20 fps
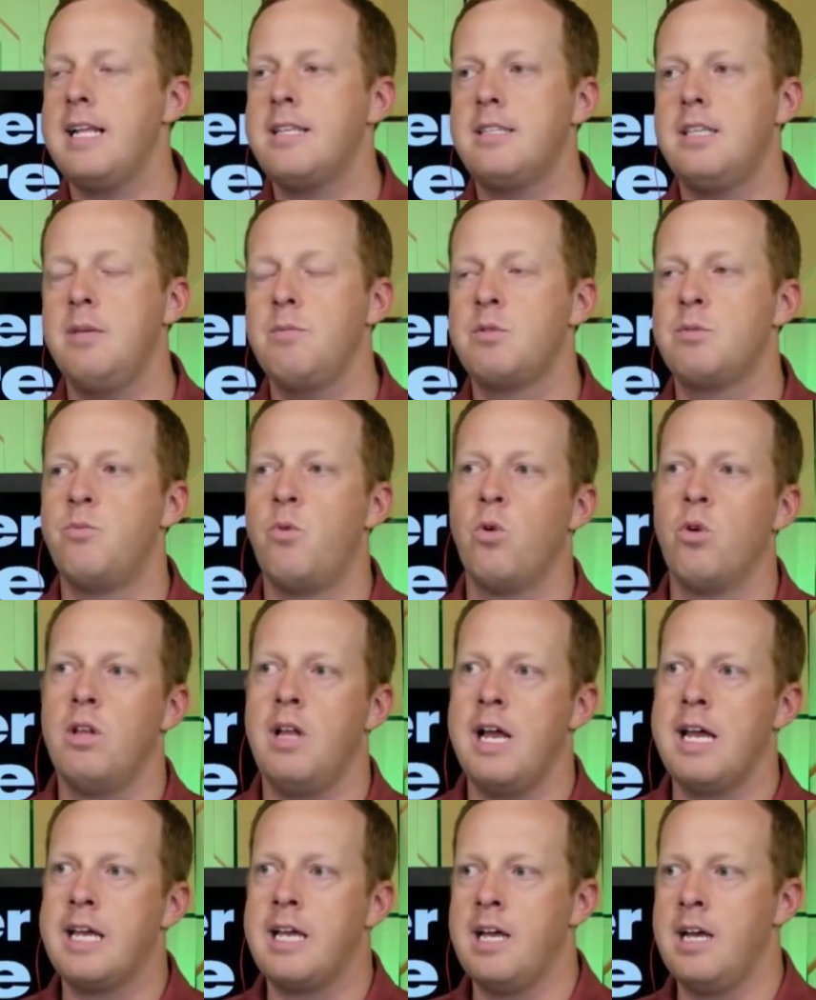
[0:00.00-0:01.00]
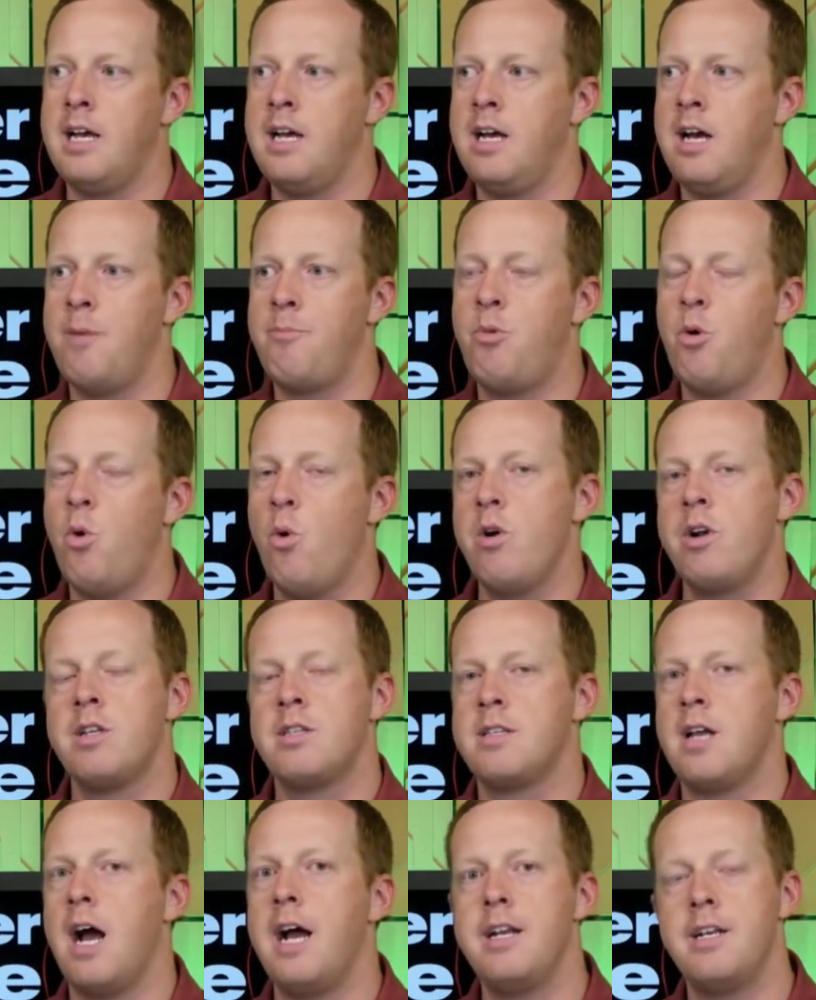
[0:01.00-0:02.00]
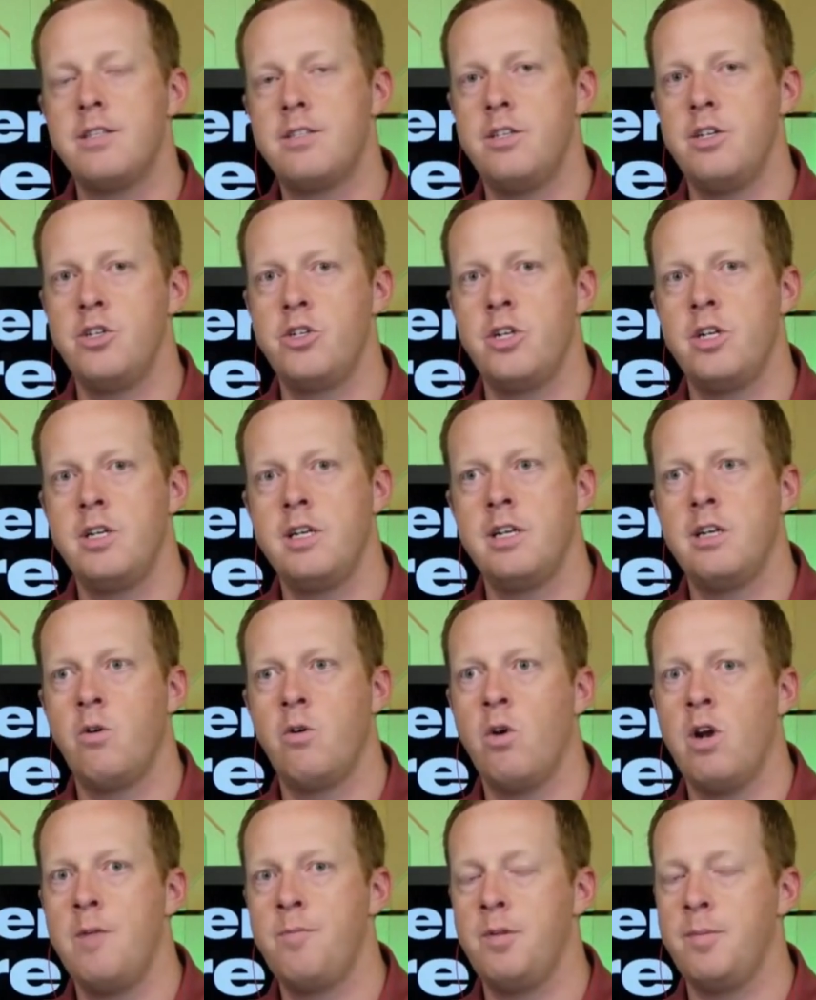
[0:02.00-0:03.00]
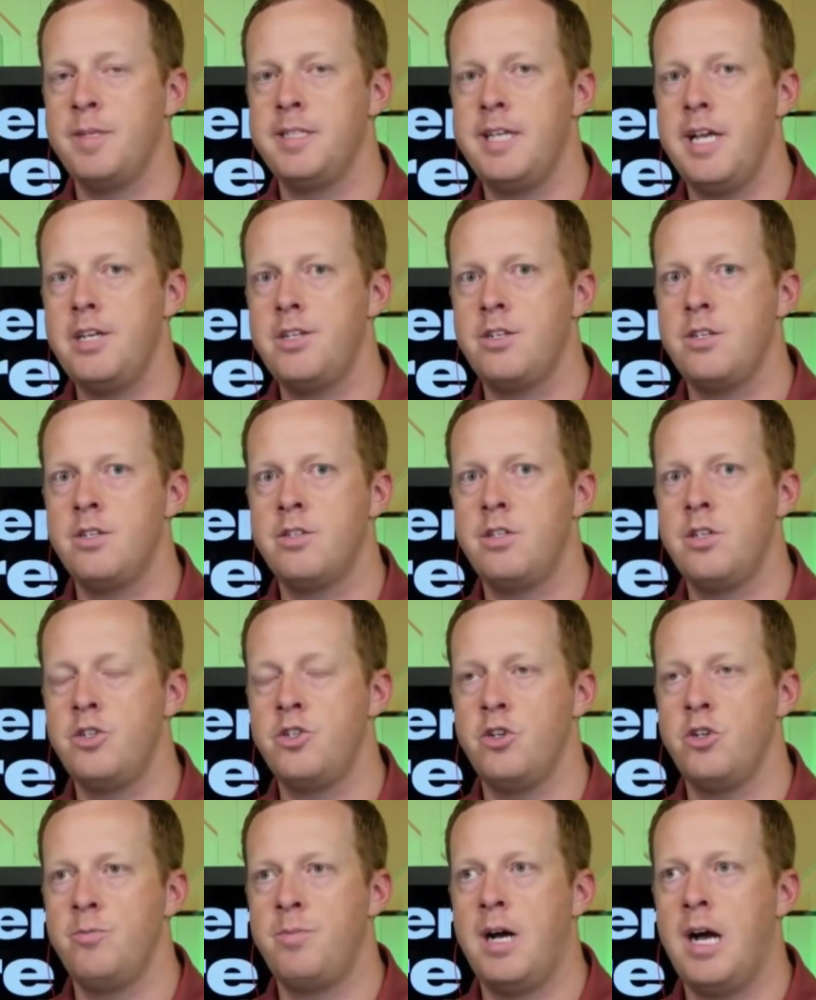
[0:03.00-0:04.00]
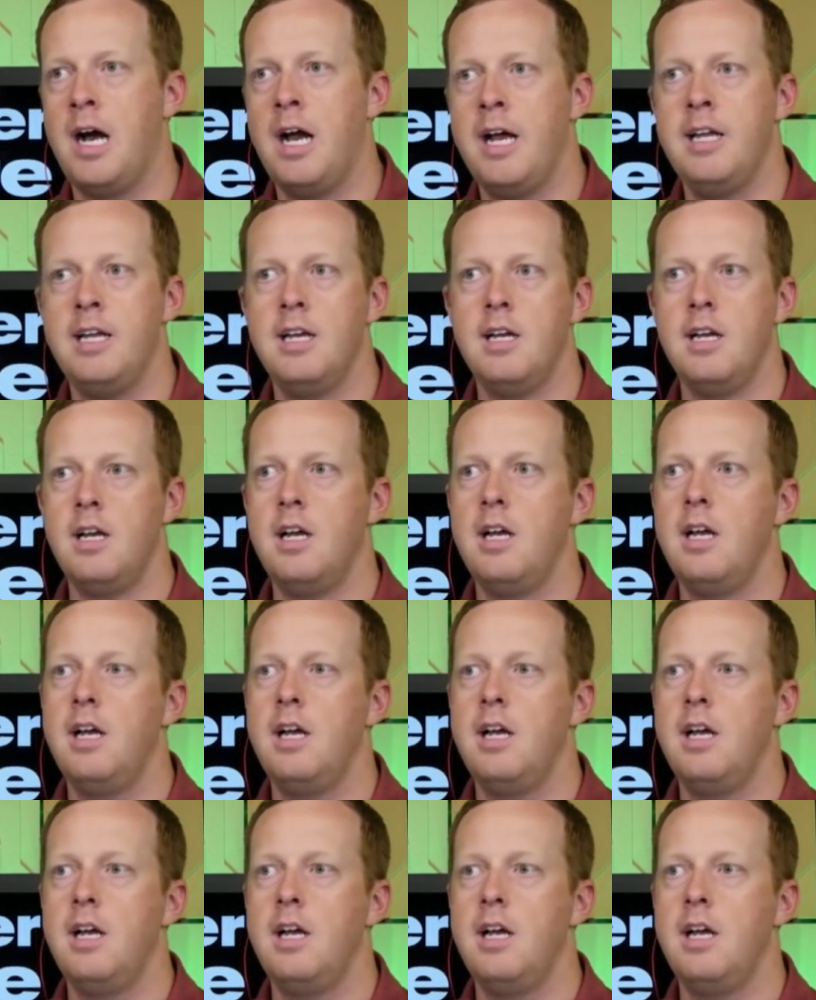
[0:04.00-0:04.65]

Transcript: that seems more like a, a, poor design decision or implementation decision by